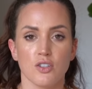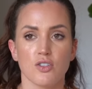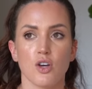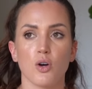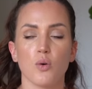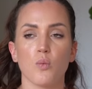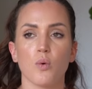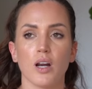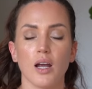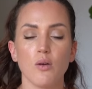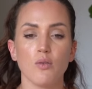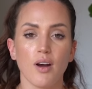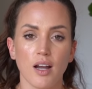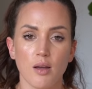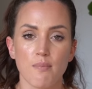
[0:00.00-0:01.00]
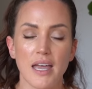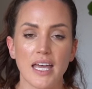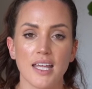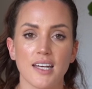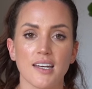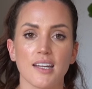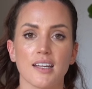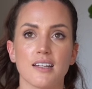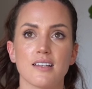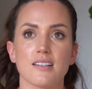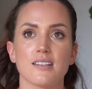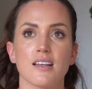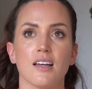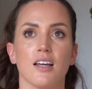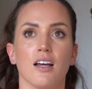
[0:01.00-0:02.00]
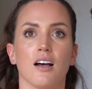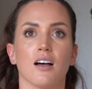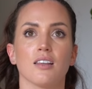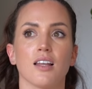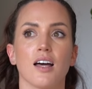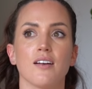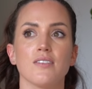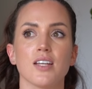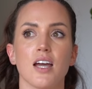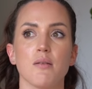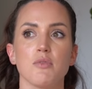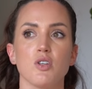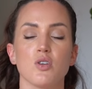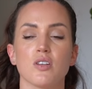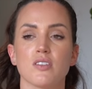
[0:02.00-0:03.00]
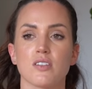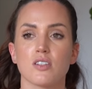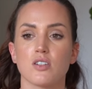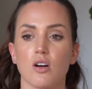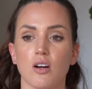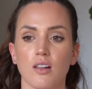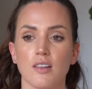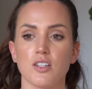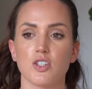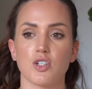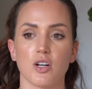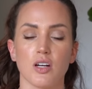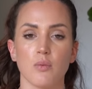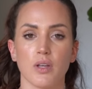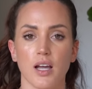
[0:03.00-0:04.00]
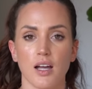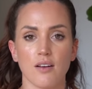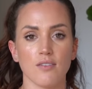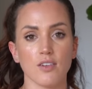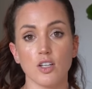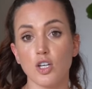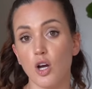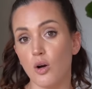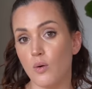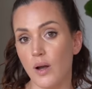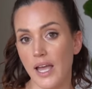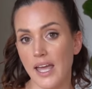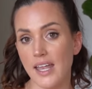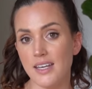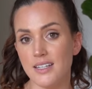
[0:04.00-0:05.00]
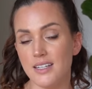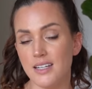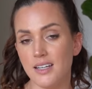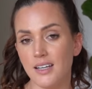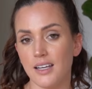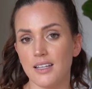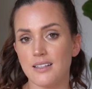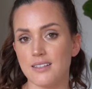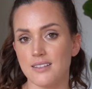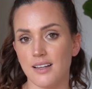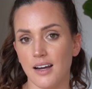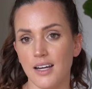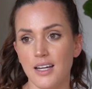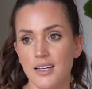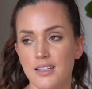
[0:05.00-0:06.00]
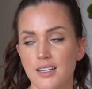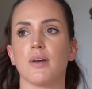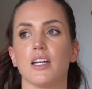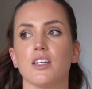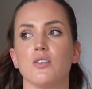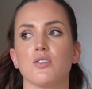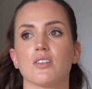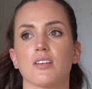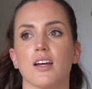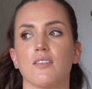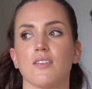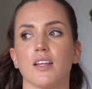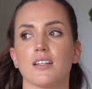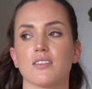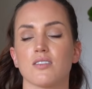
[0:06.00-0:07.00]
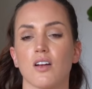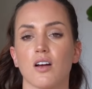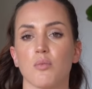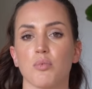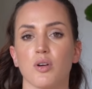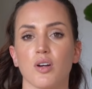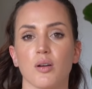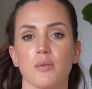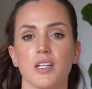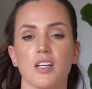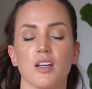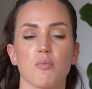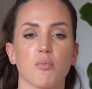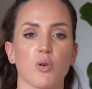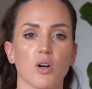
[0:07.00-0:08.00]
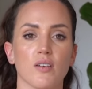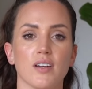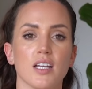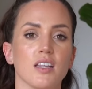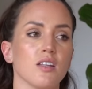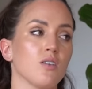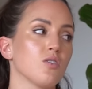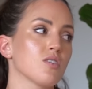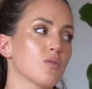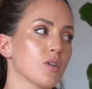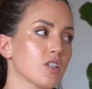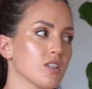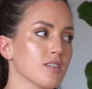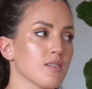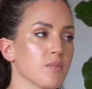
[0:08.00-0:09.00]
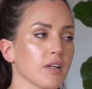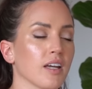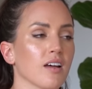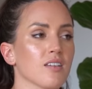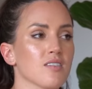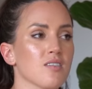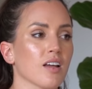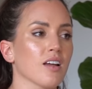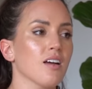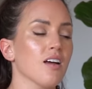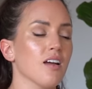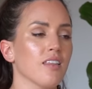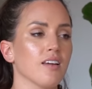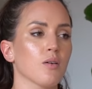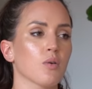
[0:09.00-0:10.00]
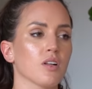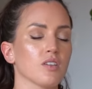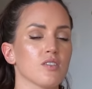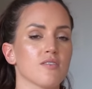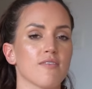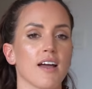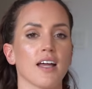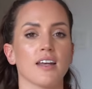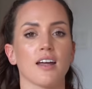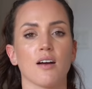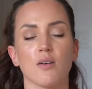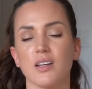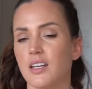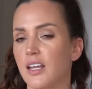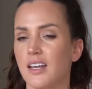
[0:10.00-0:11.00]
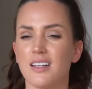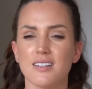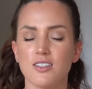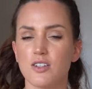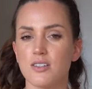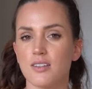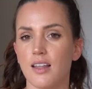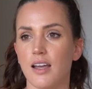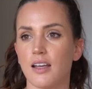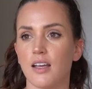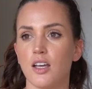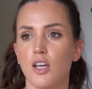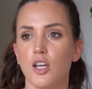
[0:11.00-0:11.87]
So what I would recommend is a lot of times you just start on this journey with kind of no ending in sight and you just kind of like start a program and then you get bored of it and you switch to something else. And you're like, oh, I think I want to lose fat now. And, and it's just like